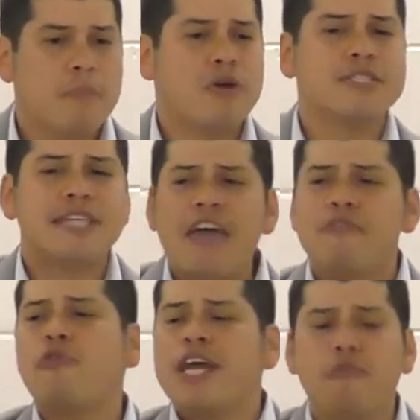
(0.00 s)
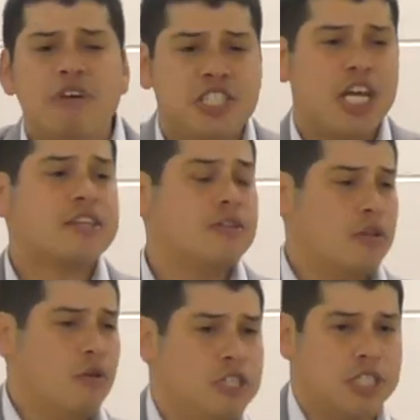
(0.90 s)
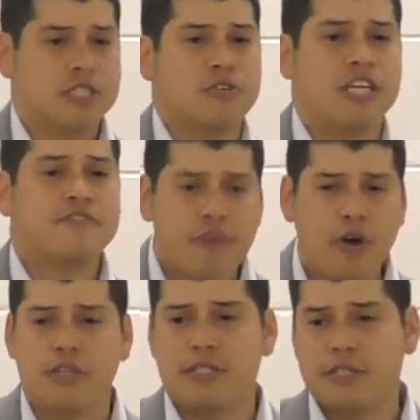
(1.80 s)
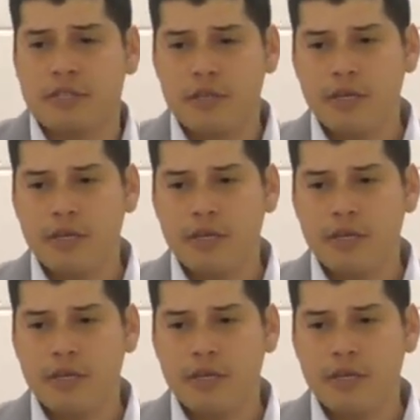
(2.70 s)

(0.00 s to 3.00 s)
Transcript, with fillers: Because they've already rejected the Lord Jesus Christ first.